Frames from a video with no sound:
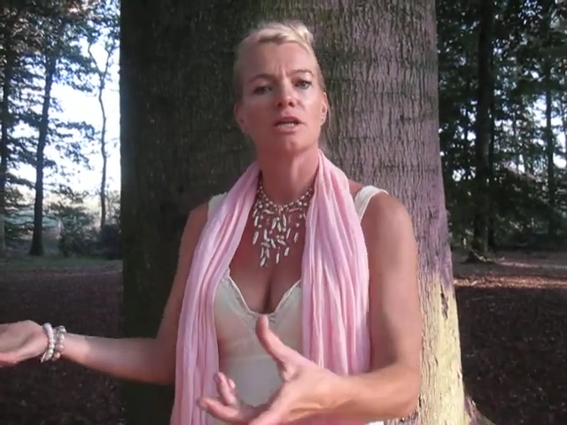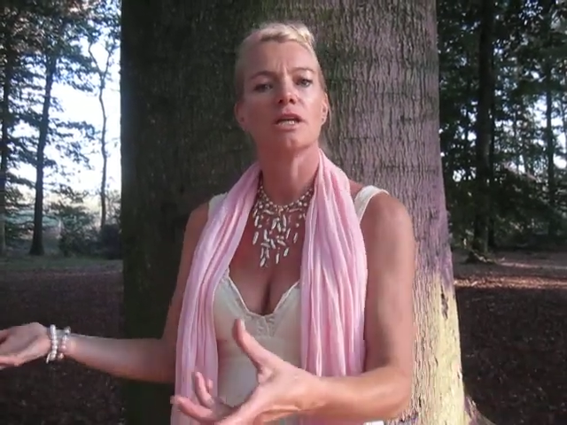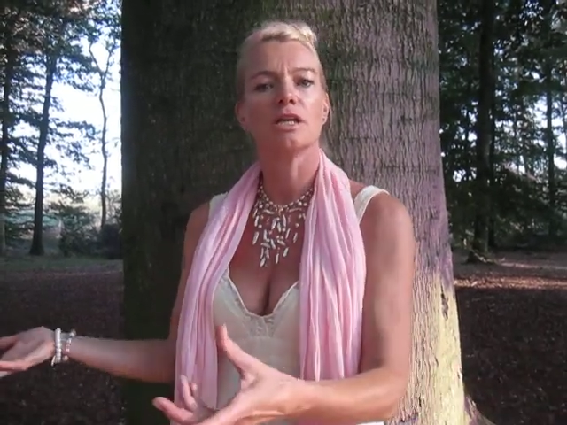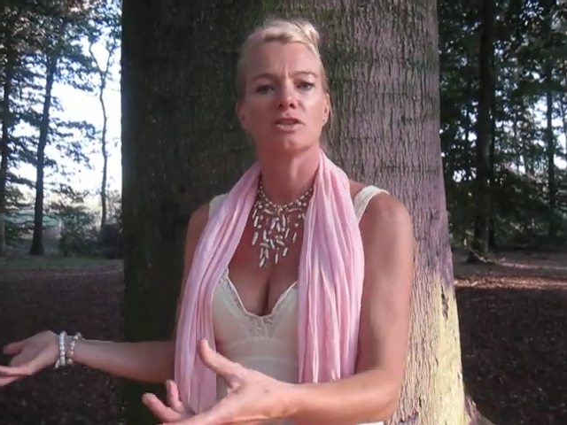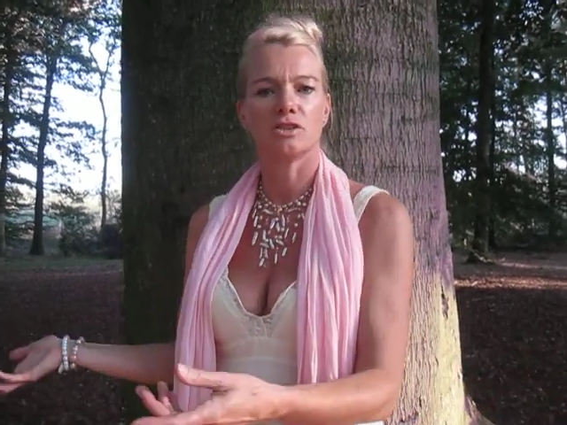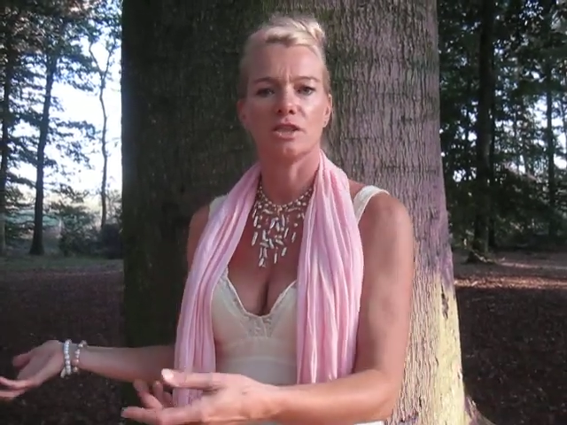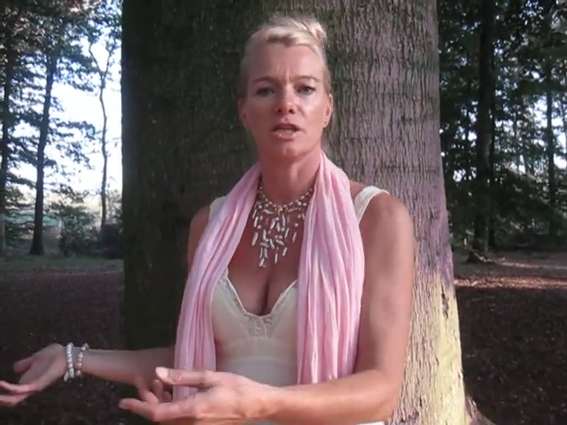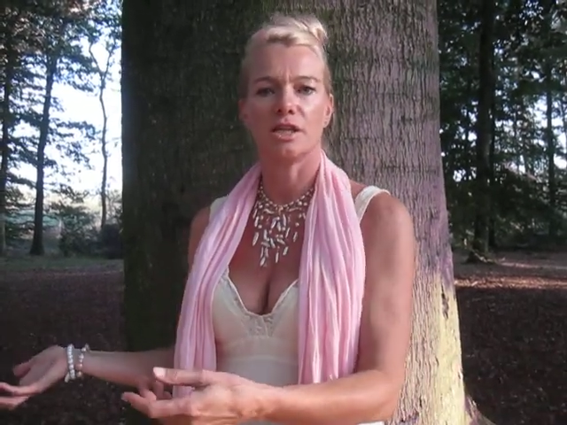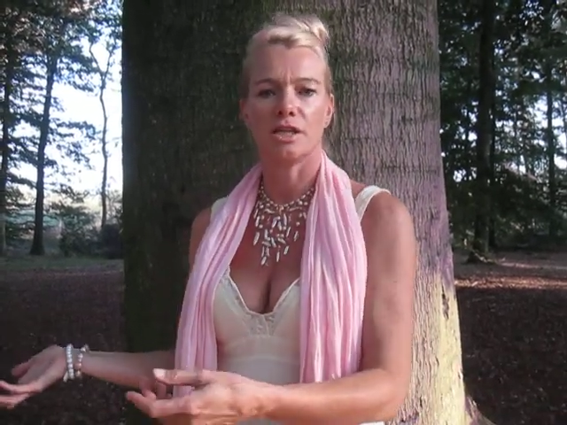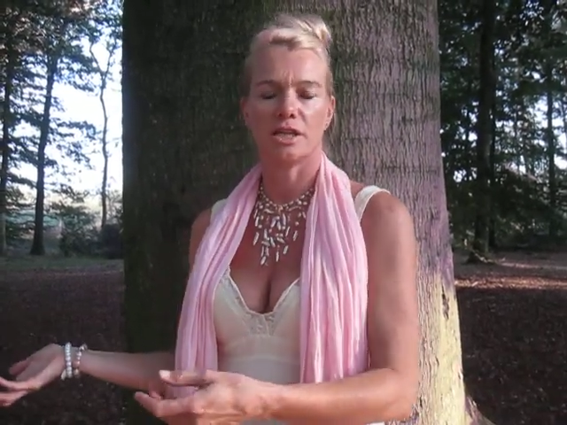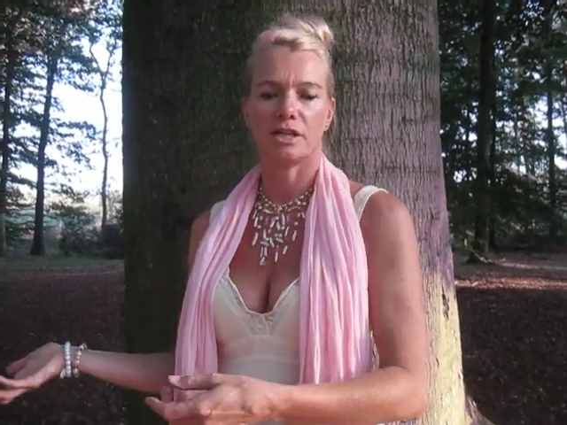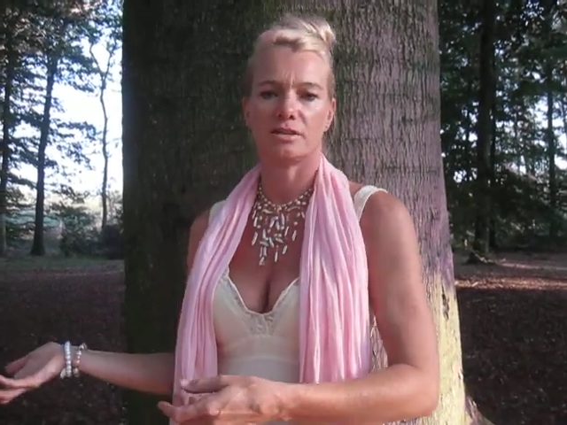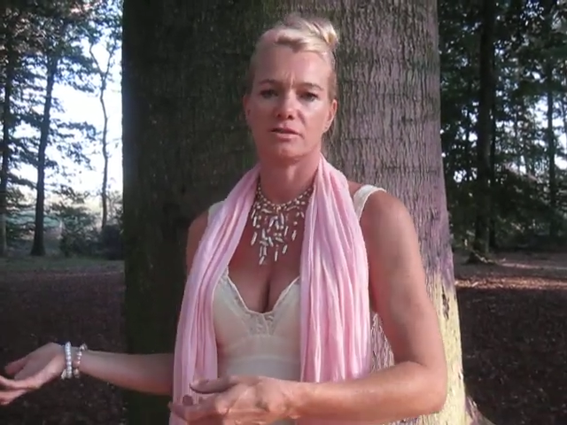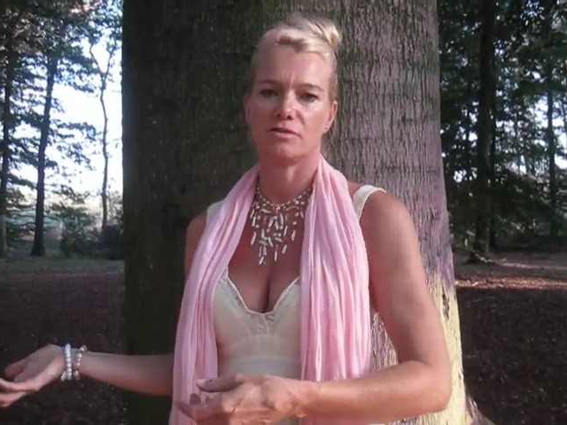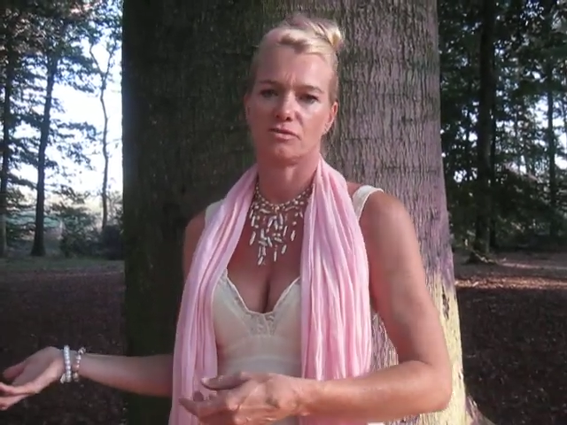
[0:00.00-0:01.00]
is
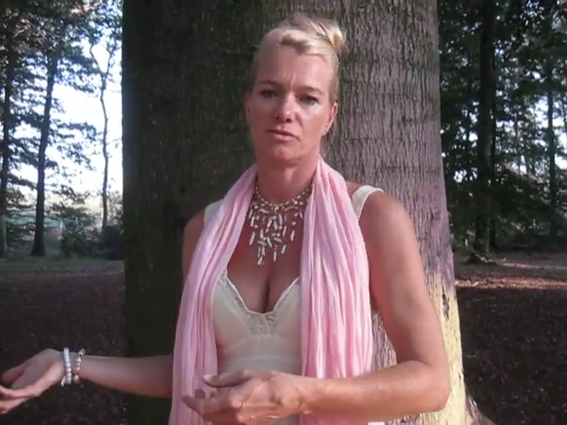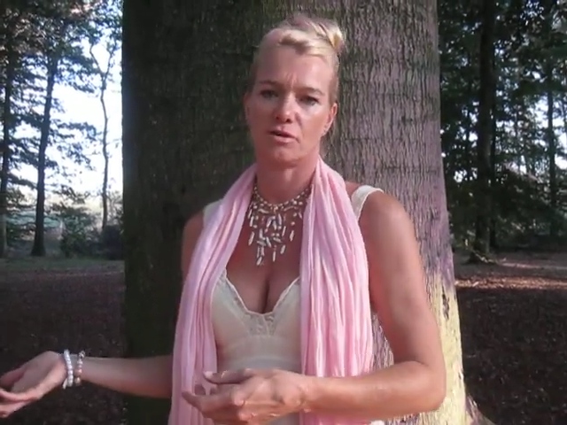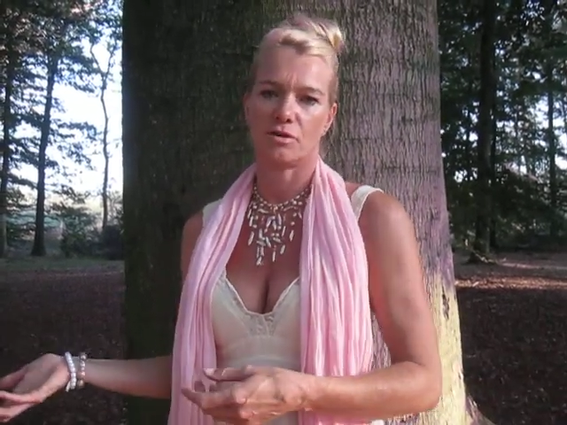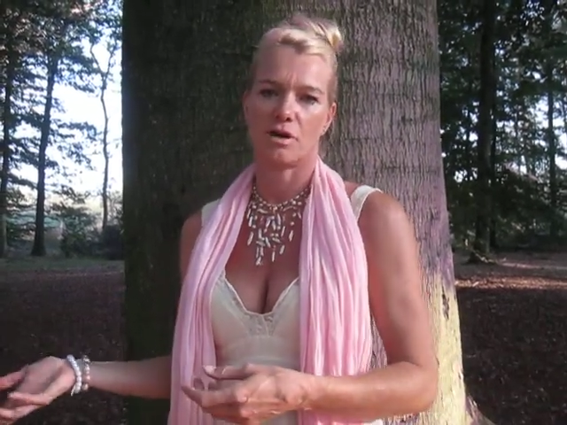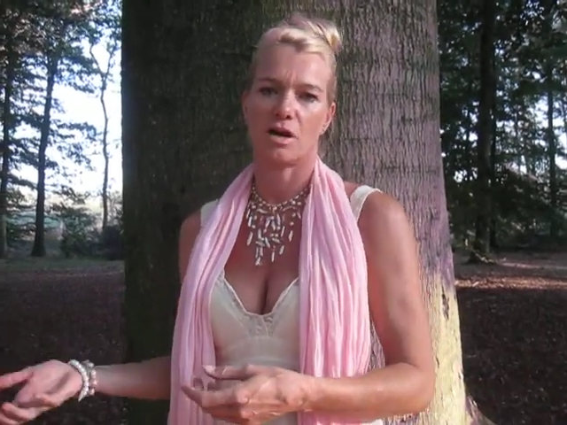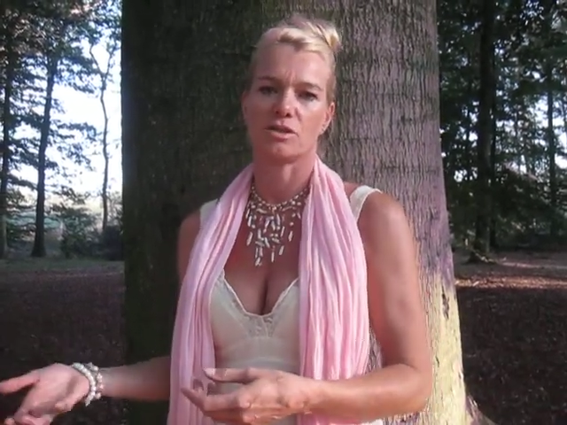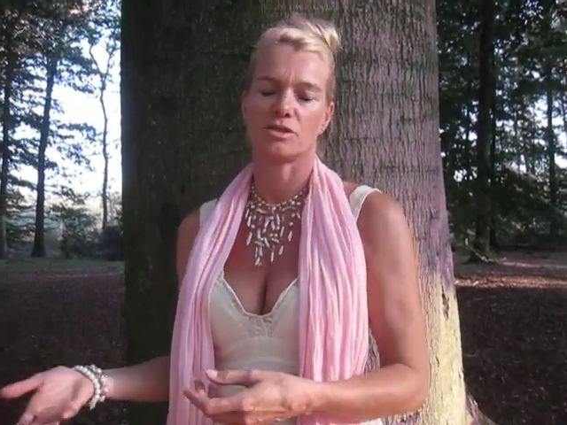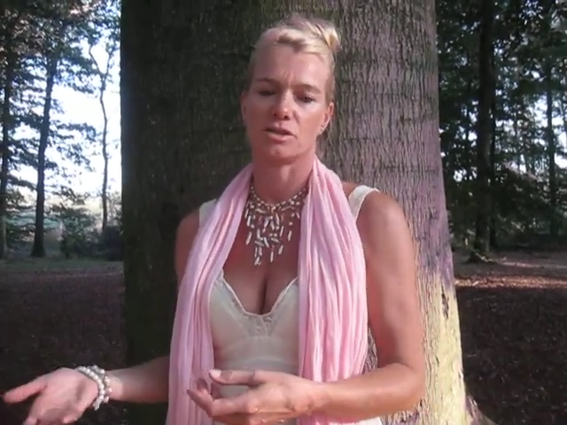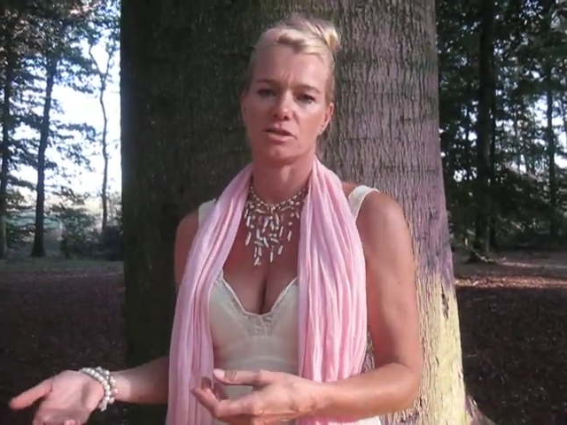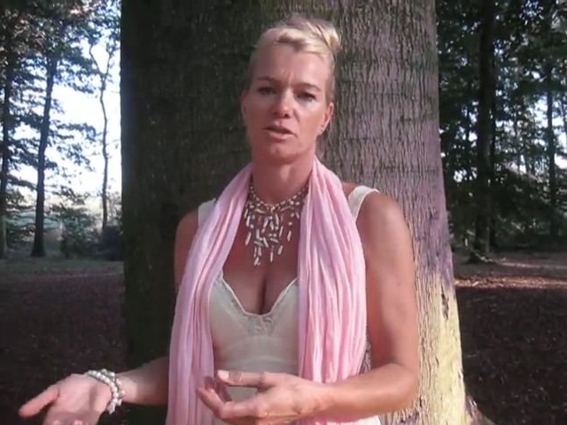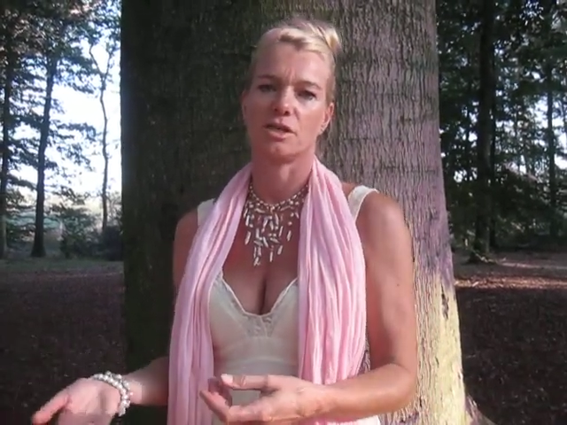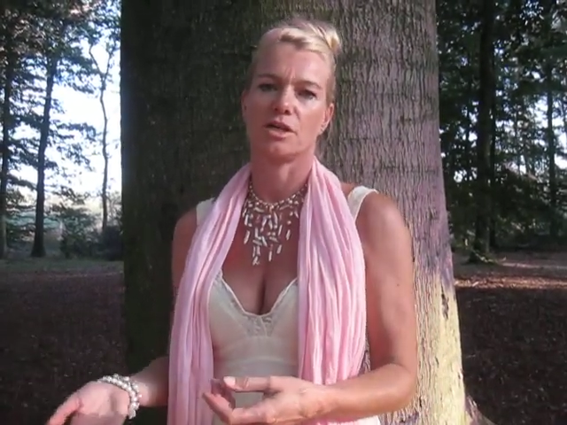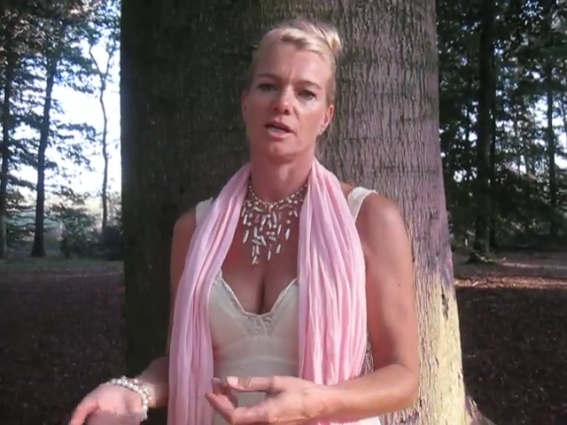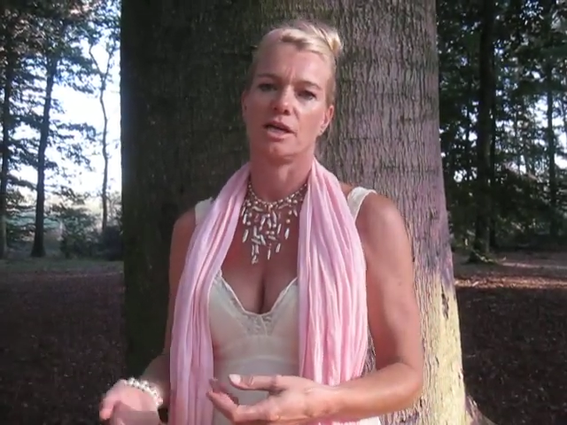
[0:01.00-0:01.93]
needed for us,